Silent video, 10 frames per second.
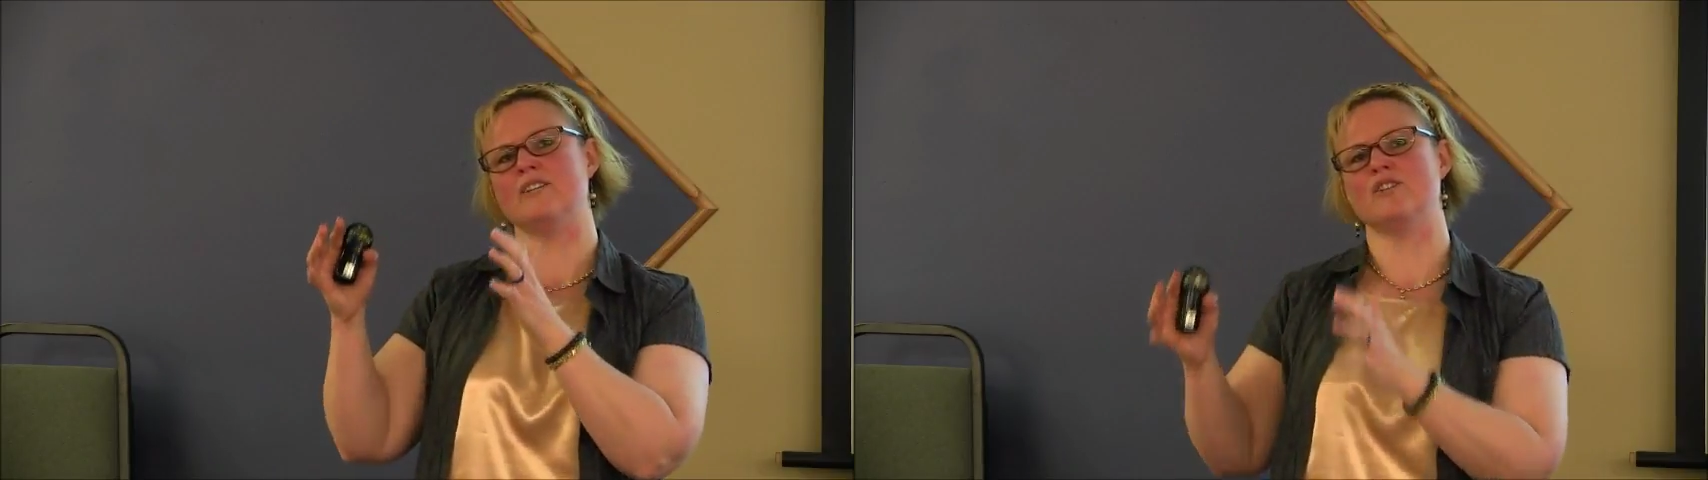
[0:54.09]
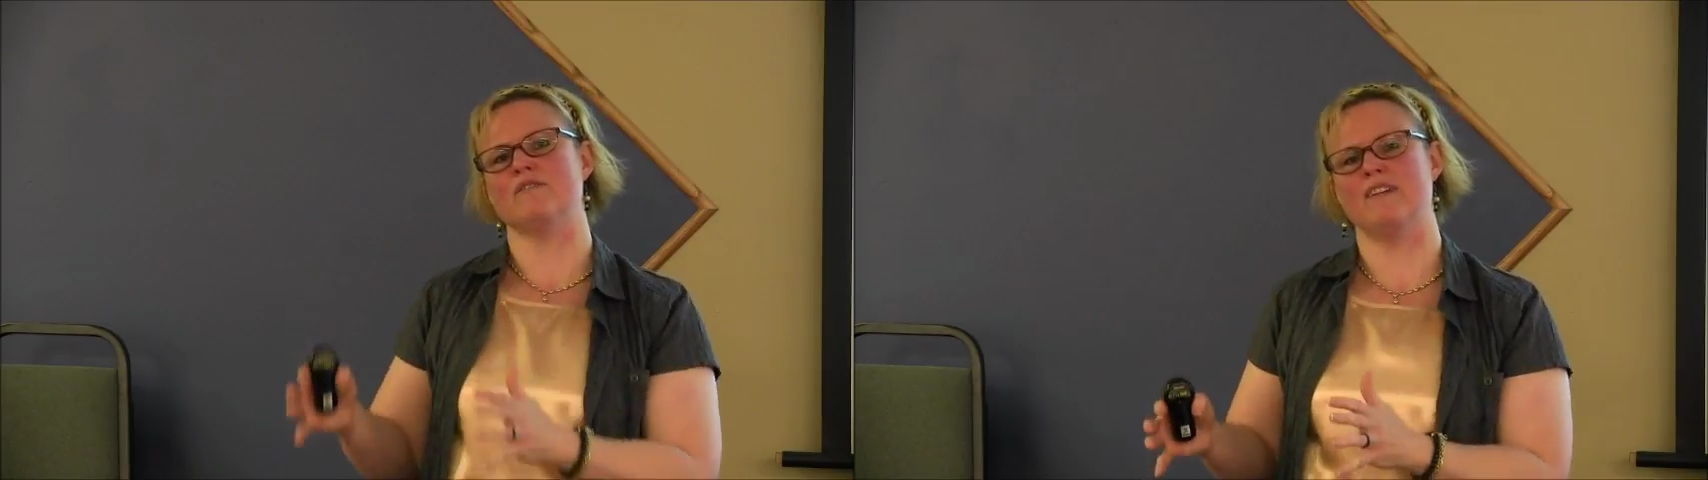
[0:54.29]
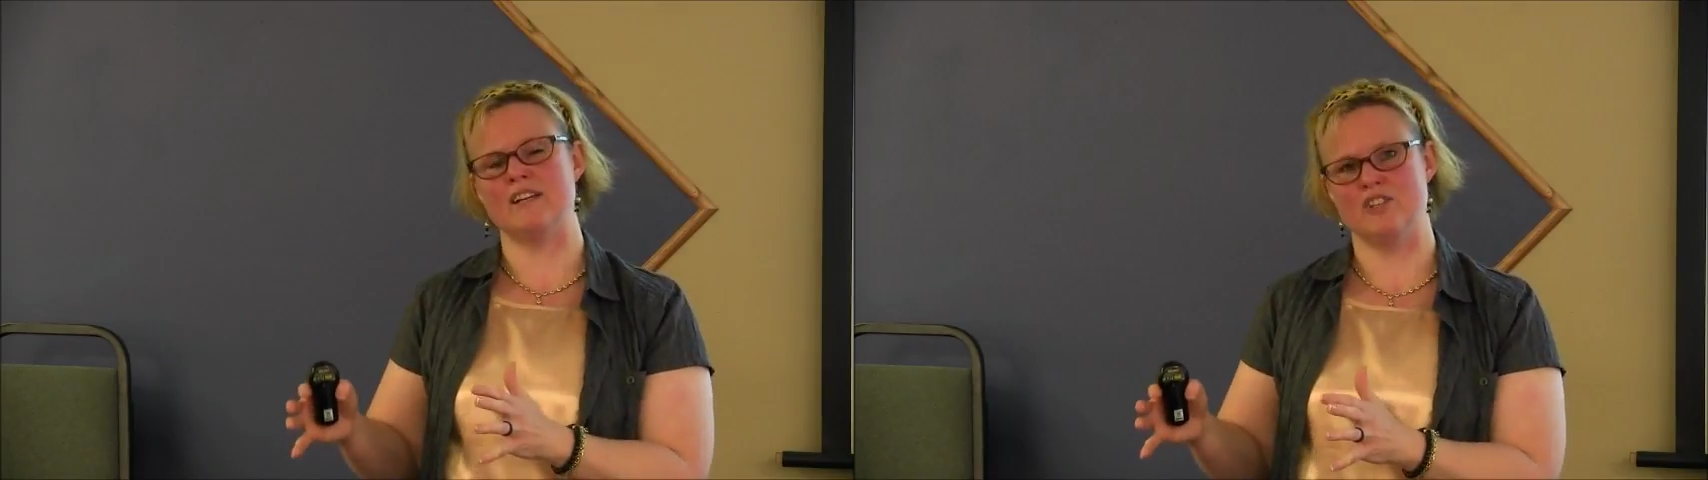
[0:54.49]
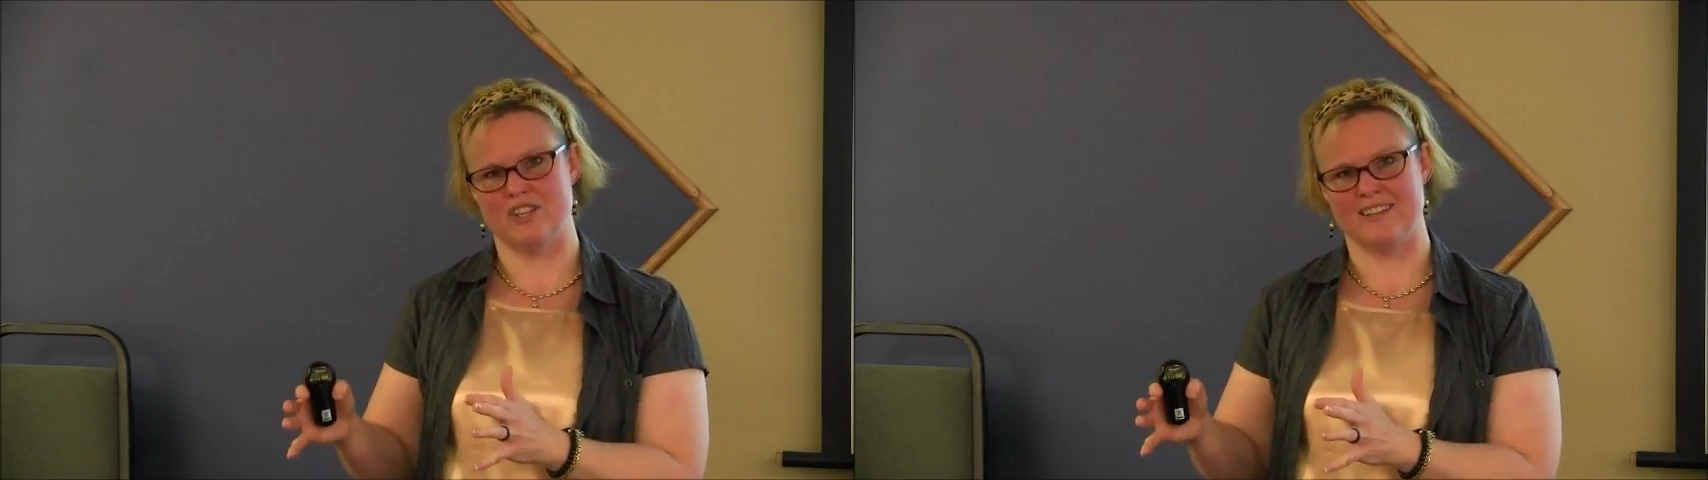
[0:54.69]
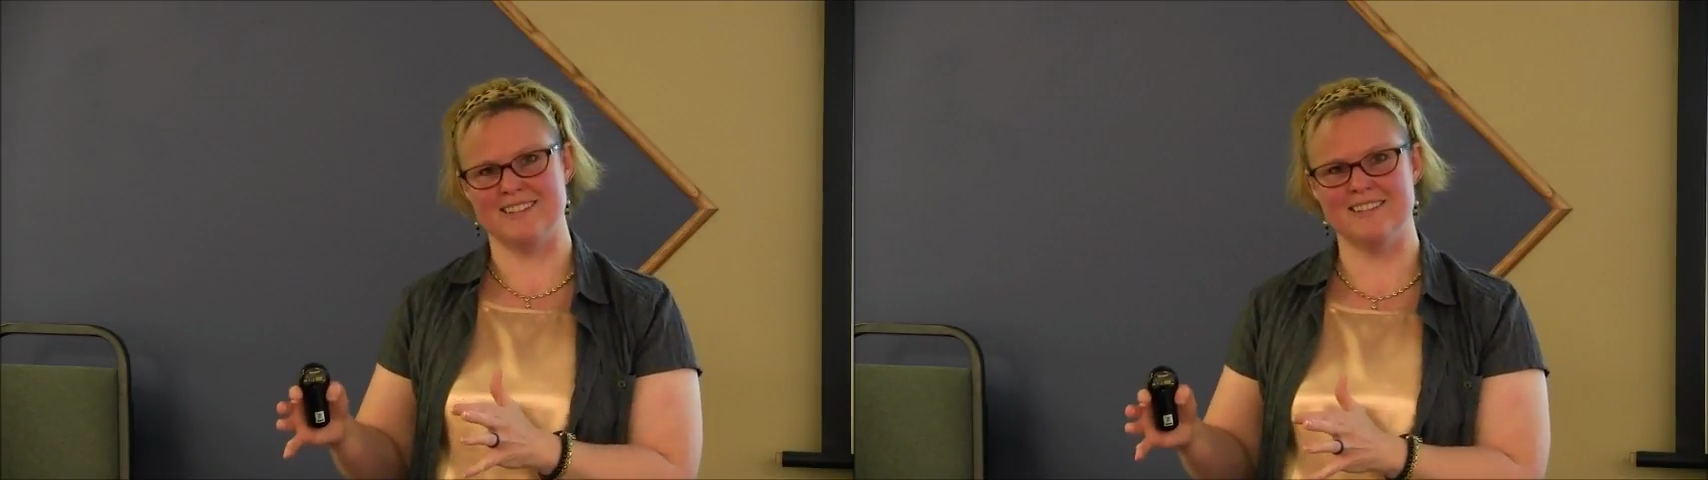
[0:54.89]

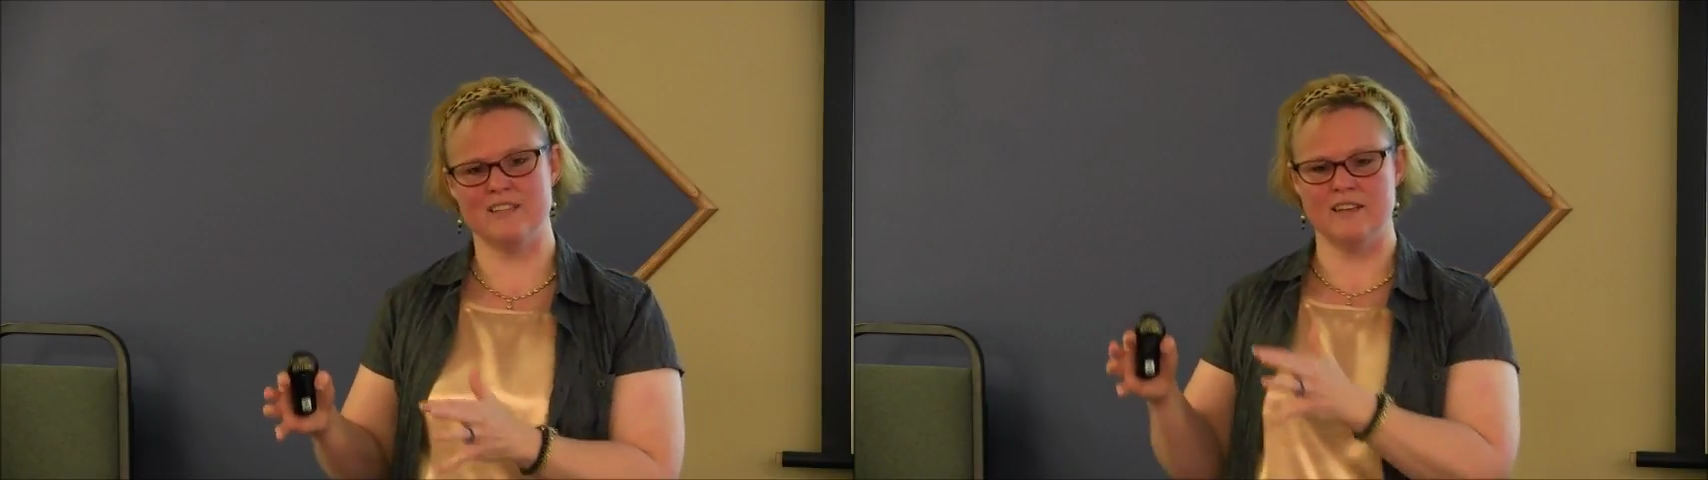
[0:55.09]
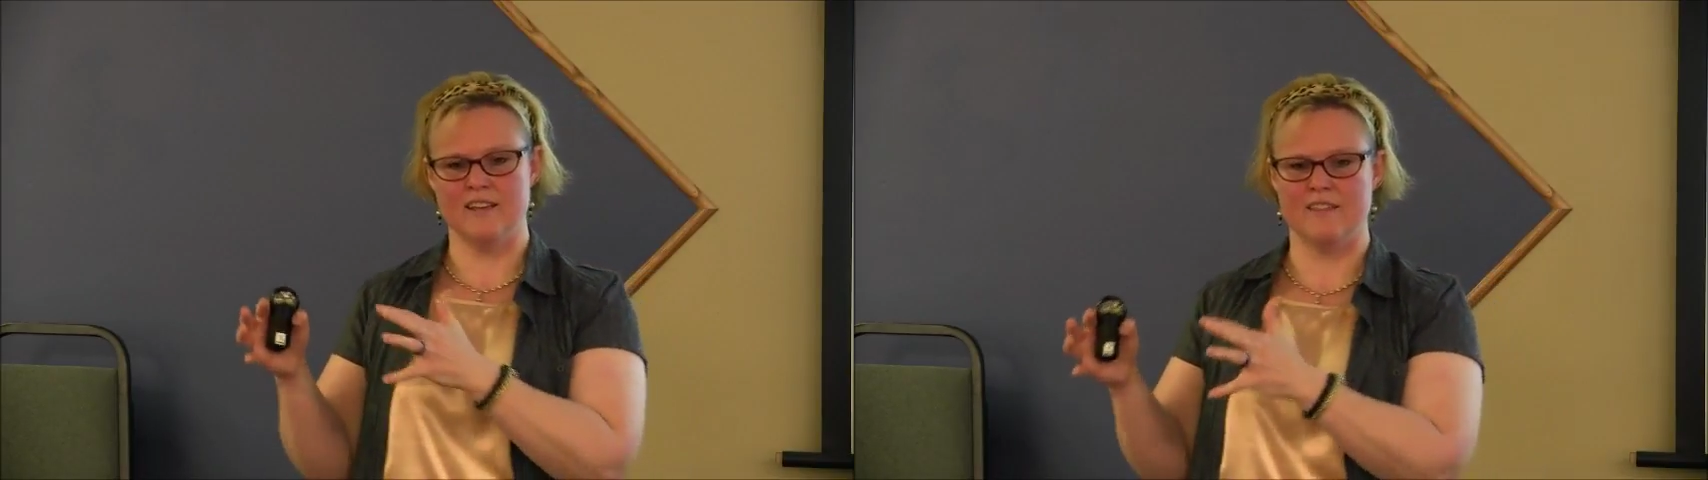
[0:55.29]
interventions